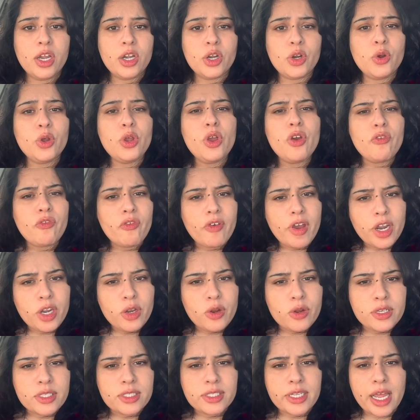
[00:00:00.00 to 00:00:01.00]
Do you find
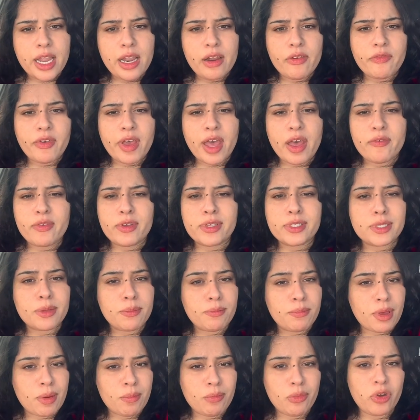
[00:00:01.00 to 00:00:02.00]
yourself having
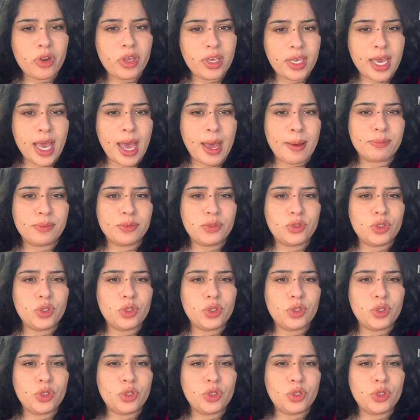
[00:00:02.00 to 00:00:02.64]
some memory gaps?